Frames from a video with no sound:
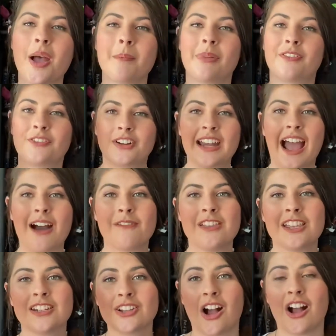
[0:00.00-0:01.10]
But for now, we
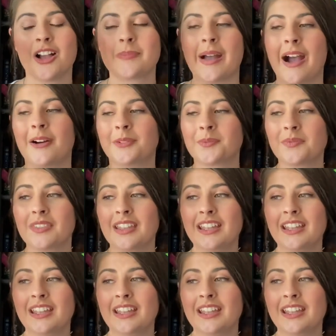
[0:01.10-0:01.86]
can talk about